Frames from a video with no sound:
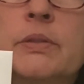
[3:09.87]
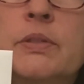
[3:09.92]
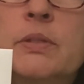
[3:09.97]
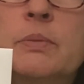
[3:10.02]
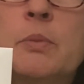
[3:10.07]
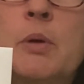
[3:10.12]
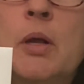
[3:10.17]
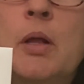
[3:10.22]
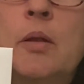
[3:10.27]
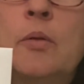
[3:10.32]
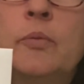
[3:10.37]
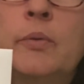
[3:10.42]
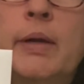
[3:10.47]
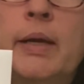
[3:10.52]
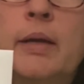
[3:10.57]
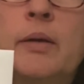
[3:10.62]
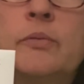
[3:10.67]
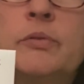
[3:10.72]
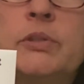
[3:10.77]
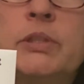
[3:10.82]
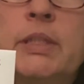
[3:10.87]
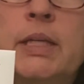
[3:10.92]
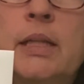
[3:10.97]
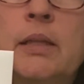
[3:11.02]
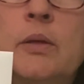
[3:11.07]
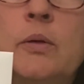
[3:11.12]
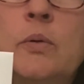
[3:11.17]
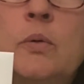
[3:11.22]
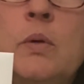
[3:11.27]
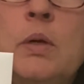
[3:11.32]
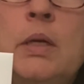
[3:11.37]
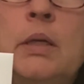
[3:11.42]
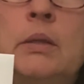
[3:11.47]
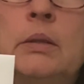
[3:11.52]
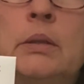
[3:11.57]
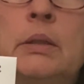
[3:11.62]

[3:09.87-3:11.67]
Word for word: small, round, yellow,